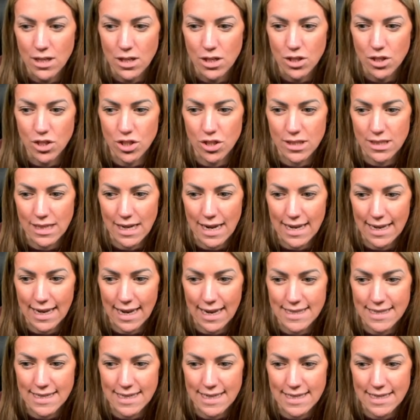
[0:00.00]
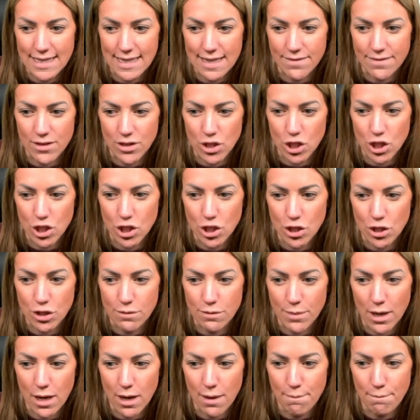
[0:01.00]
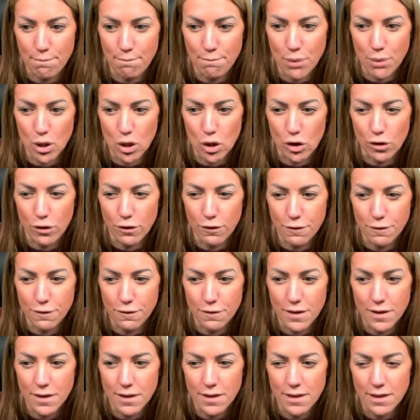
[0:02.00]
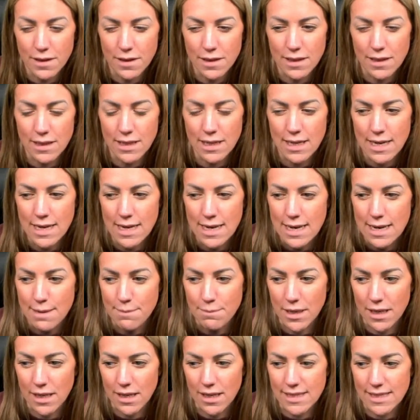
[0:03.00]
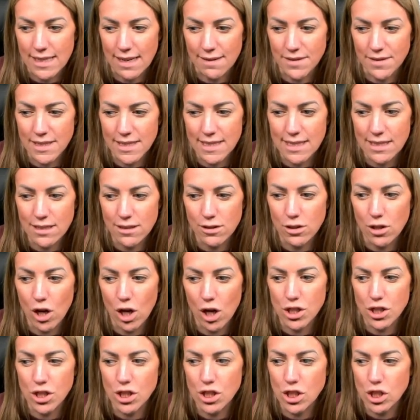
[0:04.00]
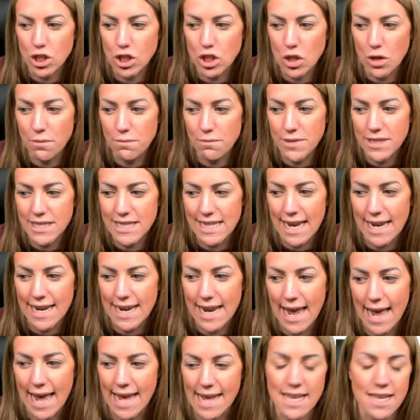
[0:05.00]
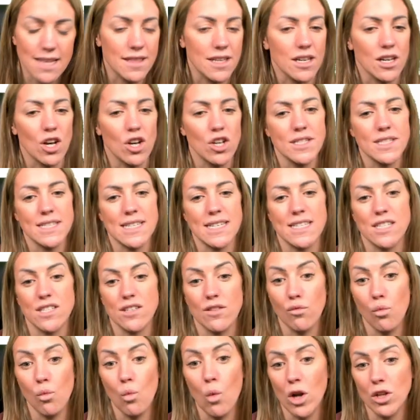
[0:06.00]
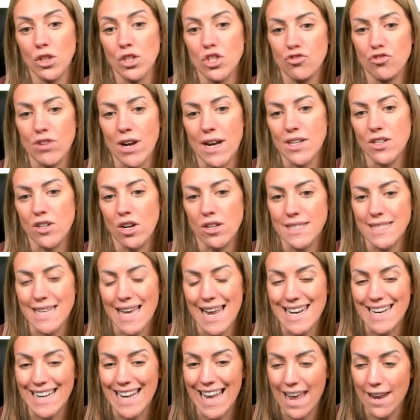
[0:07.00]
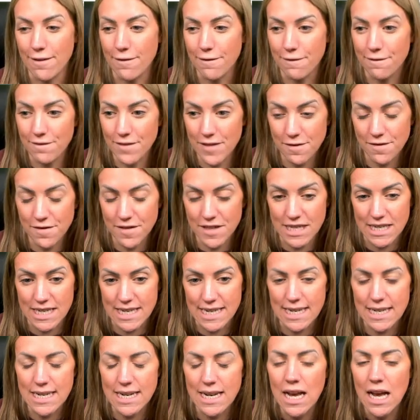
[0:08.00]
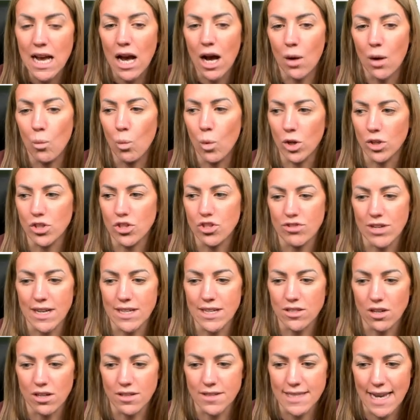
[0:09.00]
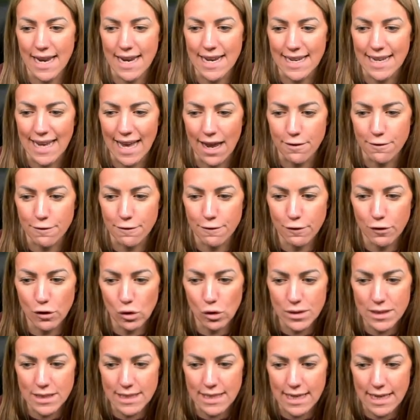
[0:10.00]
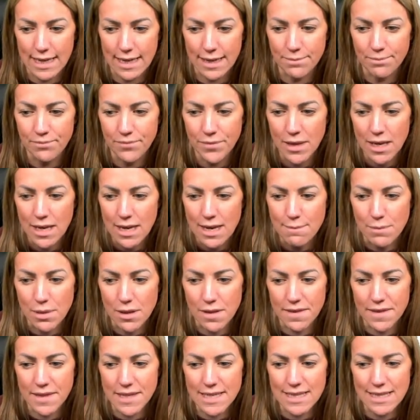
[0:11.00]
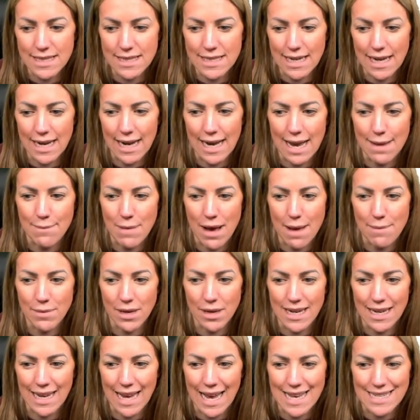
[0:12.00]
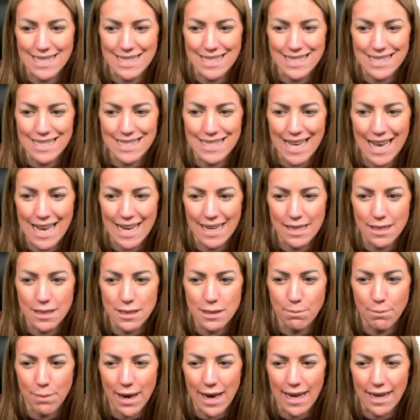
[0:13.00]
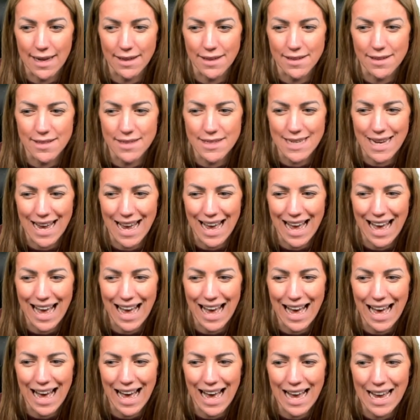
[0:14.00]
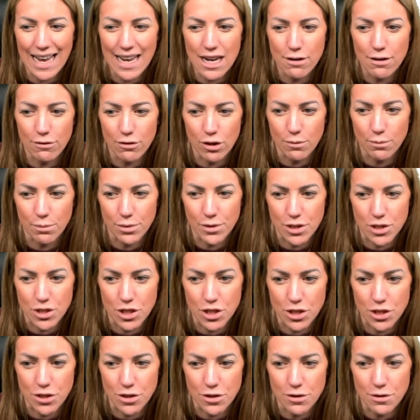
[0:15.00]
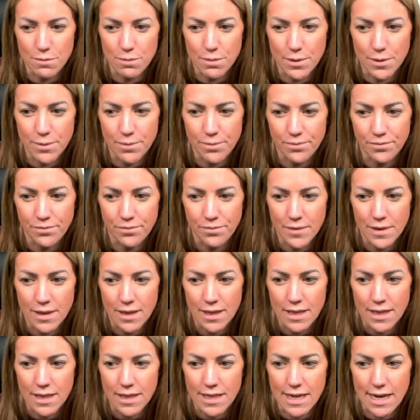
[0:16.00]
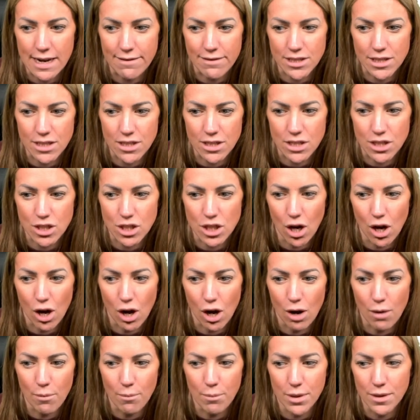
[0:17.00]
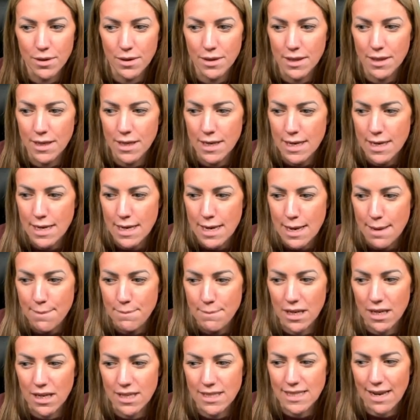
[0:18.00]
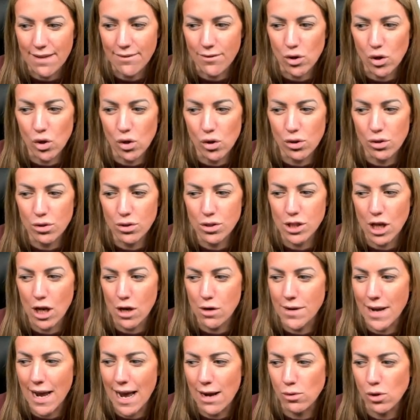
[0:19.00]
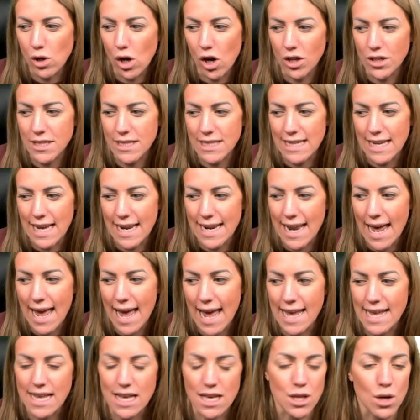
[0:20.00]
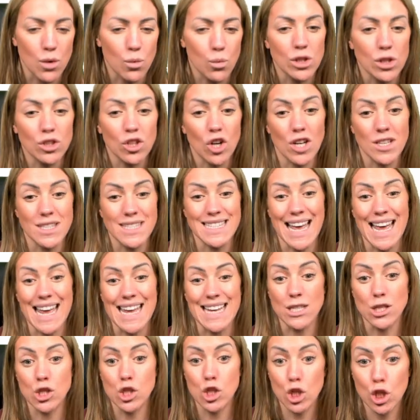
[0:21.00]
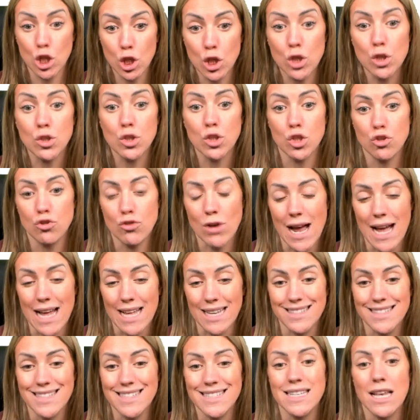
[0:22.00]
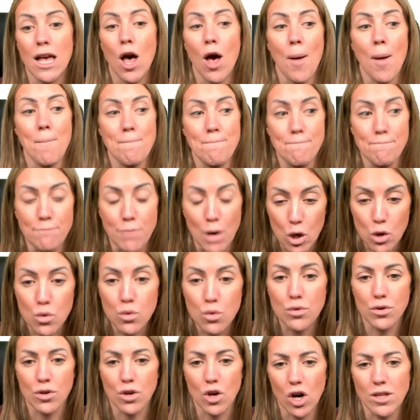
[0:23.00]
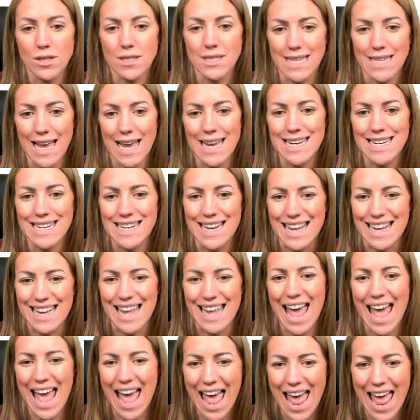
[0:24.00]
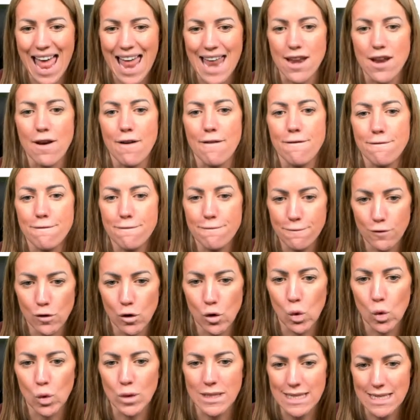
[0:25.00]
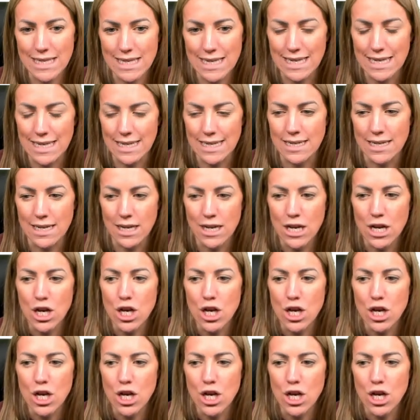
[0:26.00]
just like I did in the tube above, because I've still got some DNA that consists of one strand containing N15 and one strand containing N14. But this time I'm going to get a second band higher up the tube, nearer to the top, because I've also now got DNA that will contain two strands, both containing N14.